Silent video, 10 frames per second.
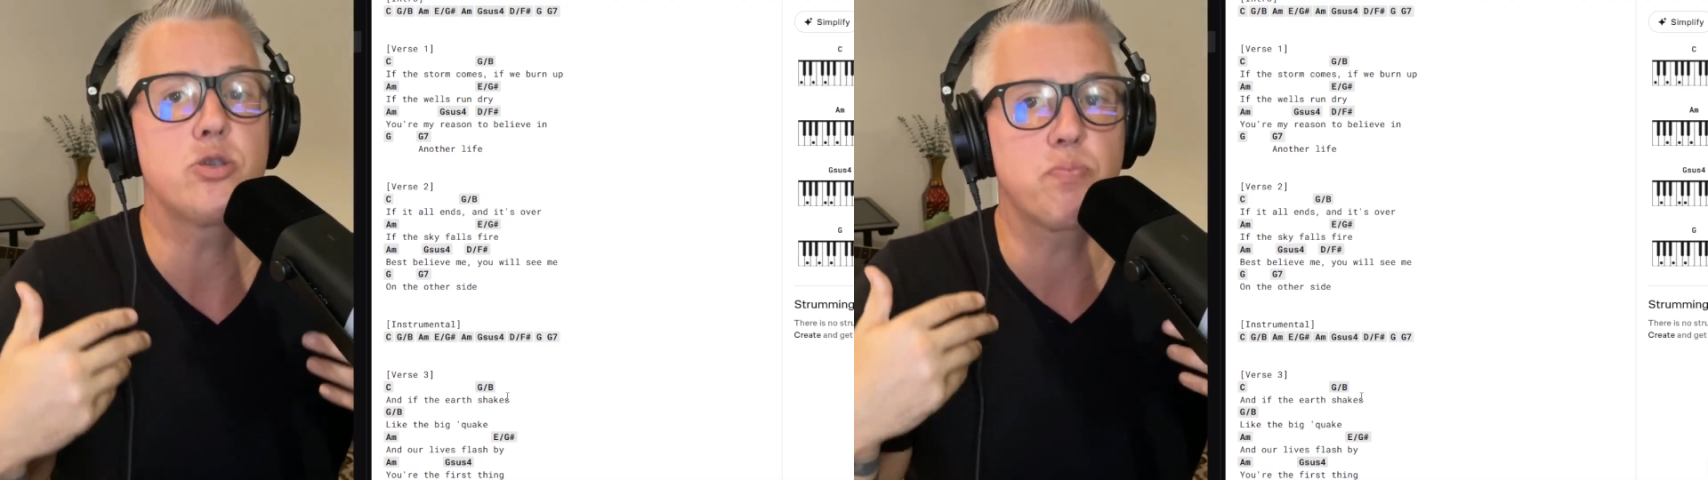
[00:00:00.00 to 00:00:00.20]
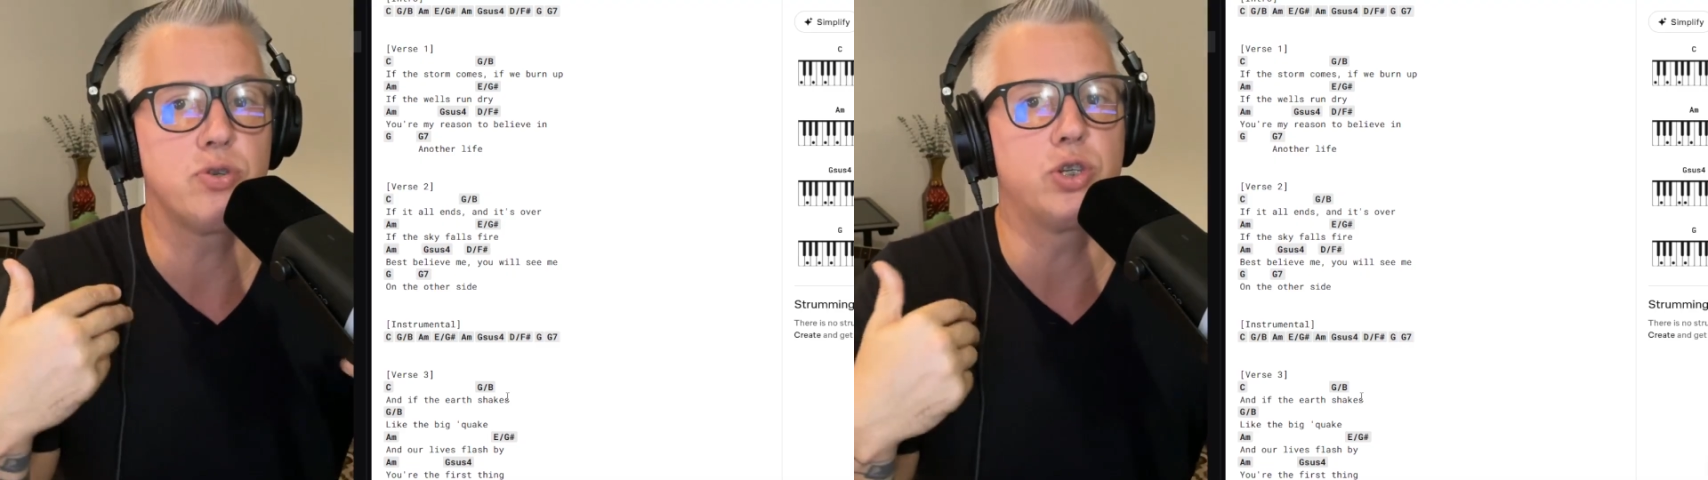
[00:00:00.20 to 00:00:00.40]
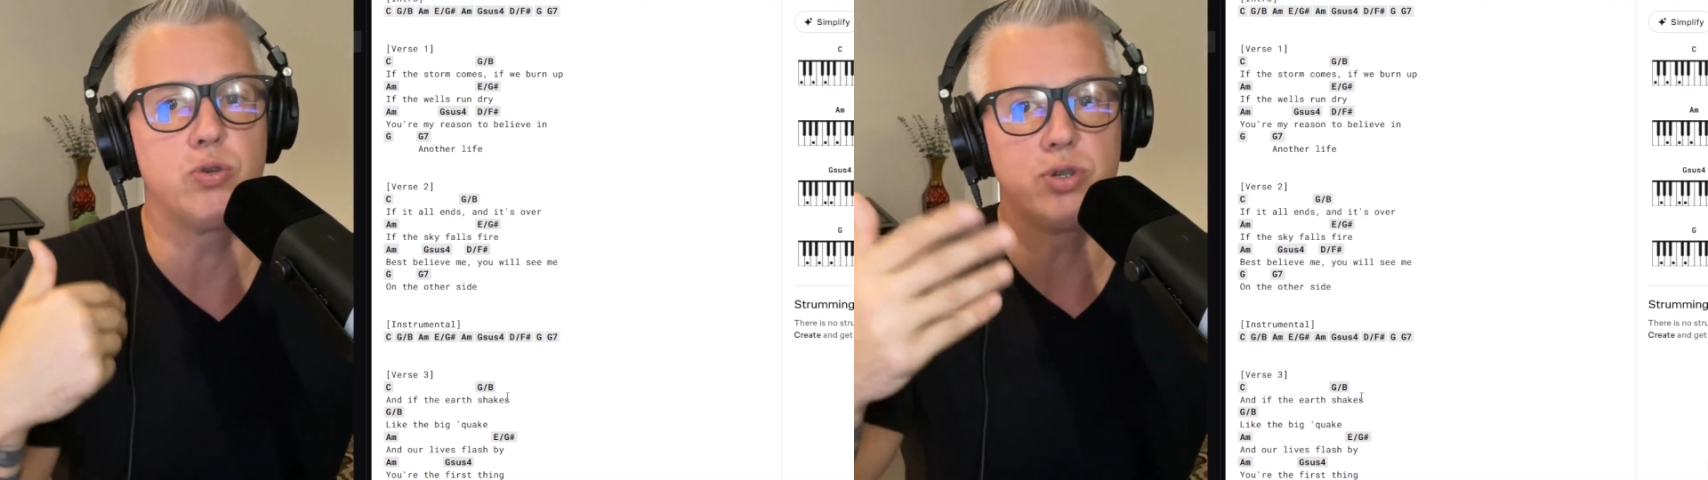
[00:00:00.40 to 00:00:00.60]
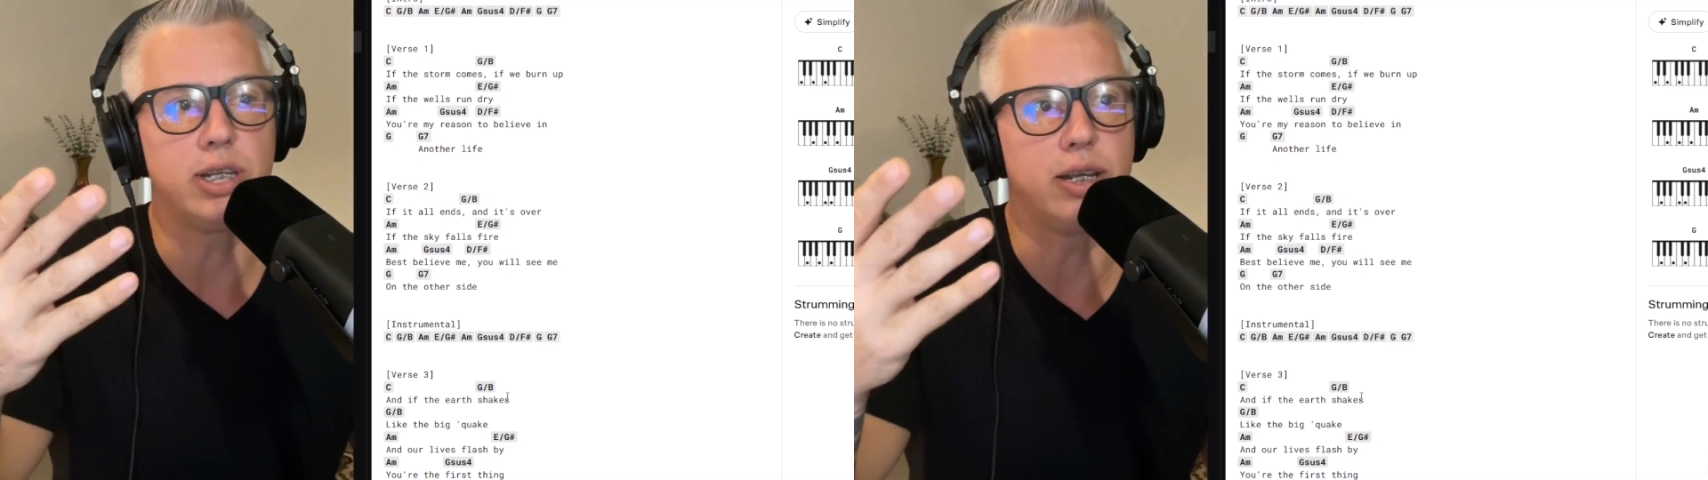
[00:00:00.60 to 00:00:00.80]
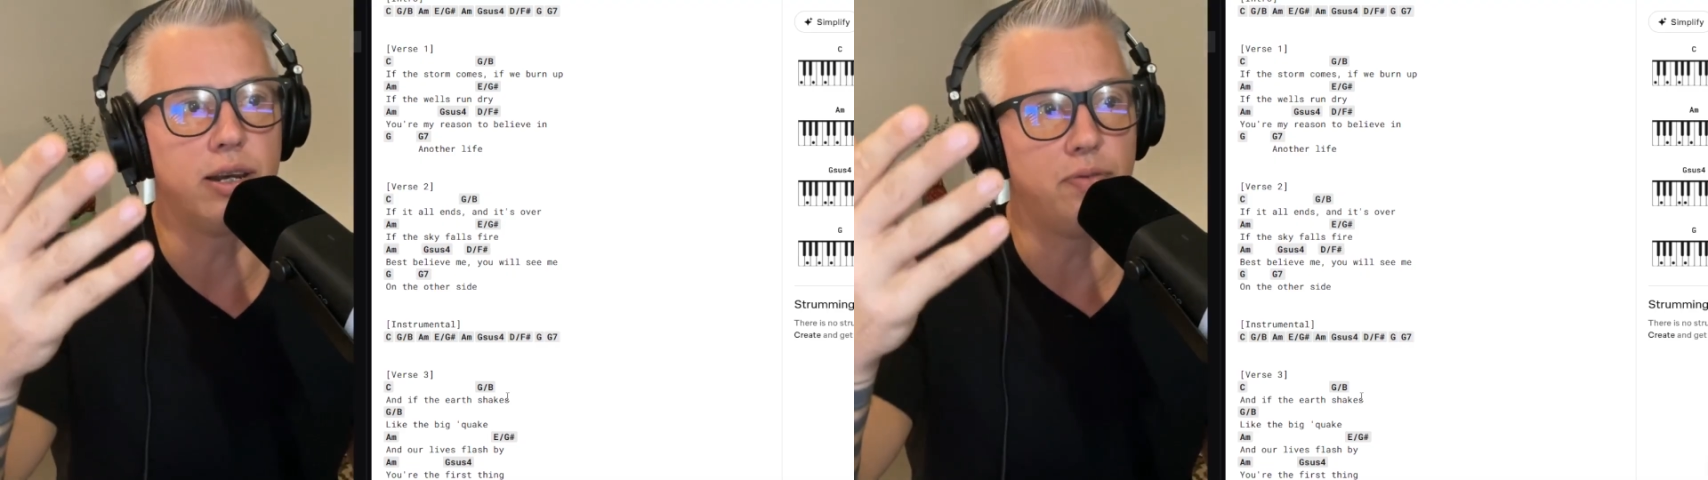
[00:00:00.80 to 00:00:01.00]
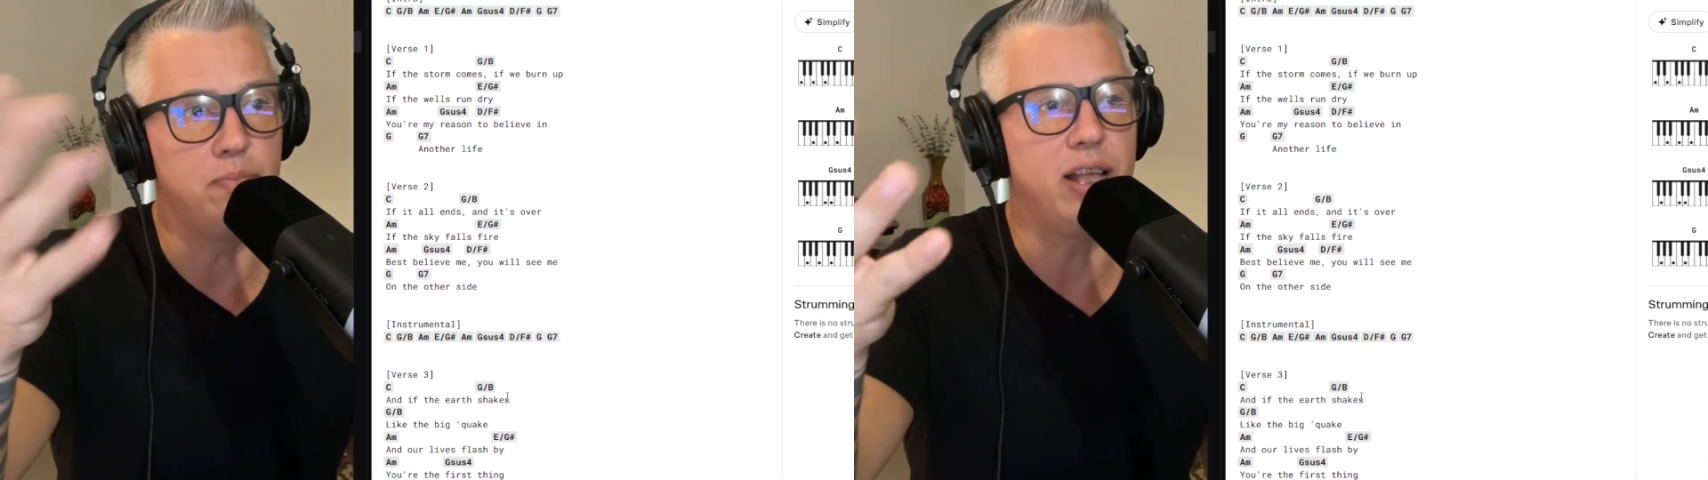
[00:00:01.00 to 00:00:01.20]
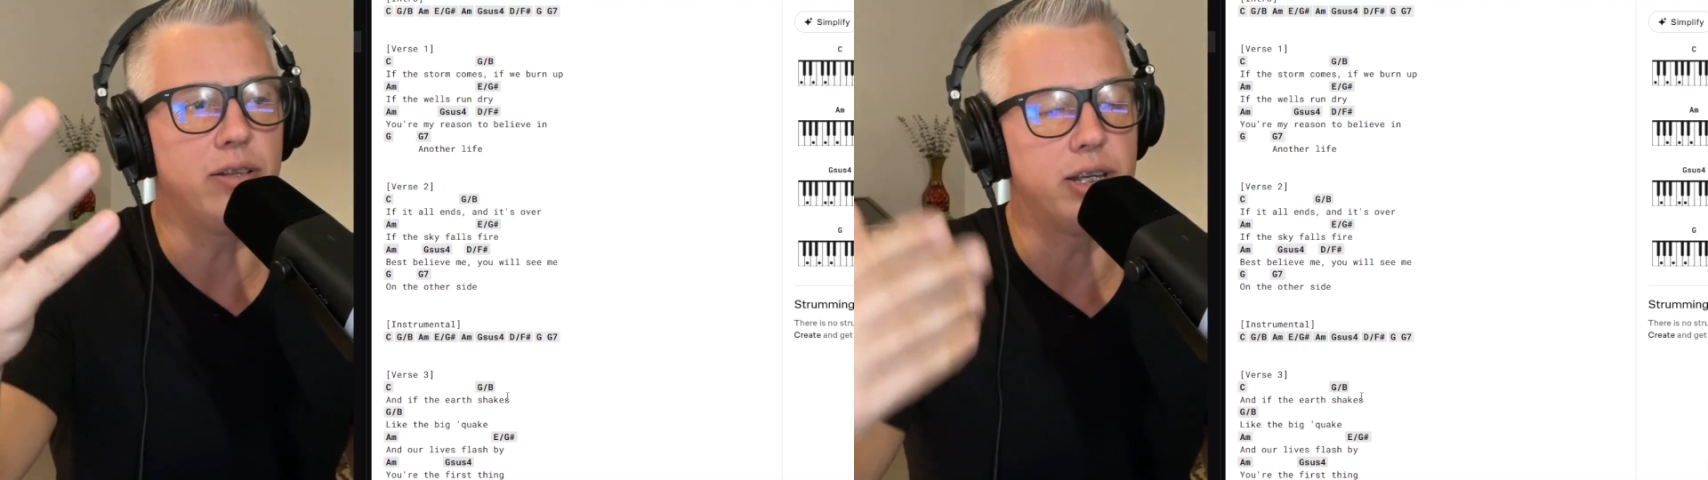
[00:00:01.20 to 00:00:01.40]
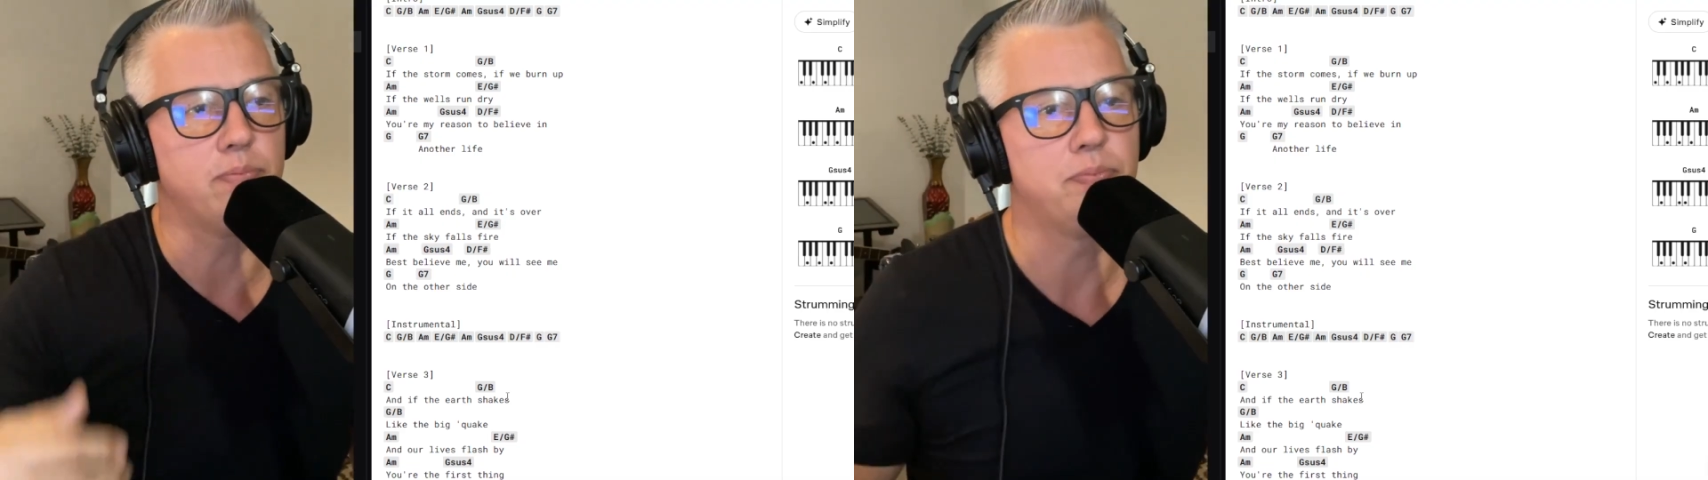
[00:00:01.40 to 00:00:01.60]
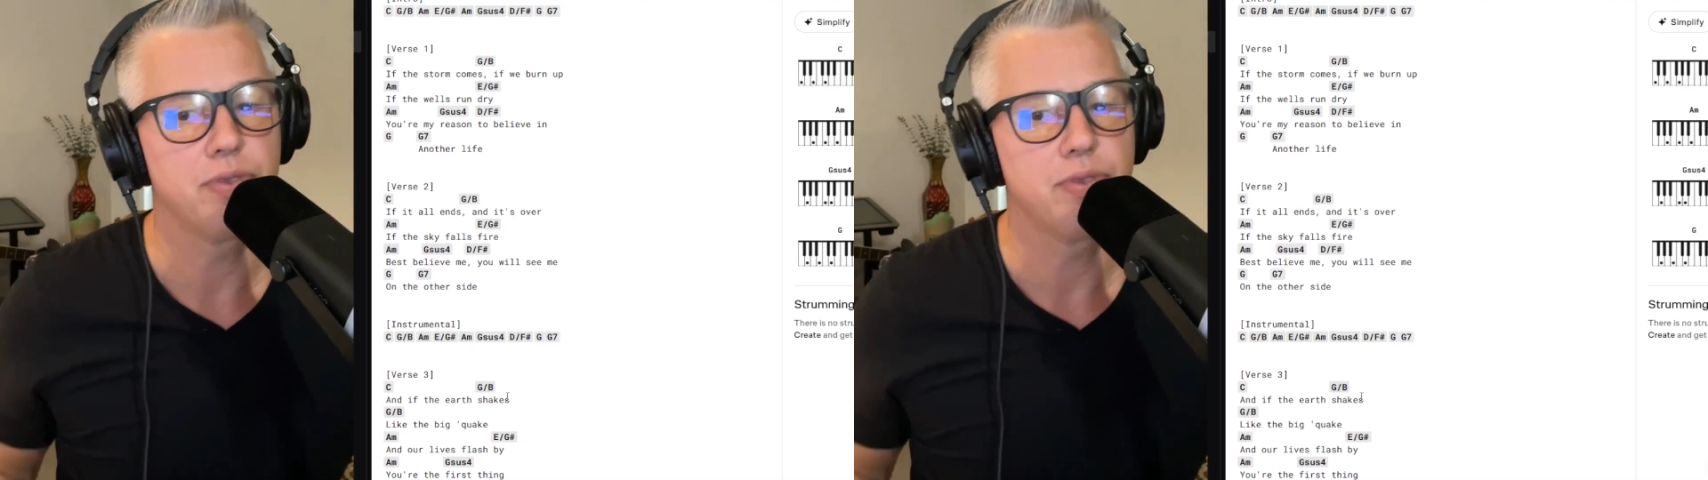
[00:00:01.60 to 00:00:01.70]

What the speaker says: producing the melody.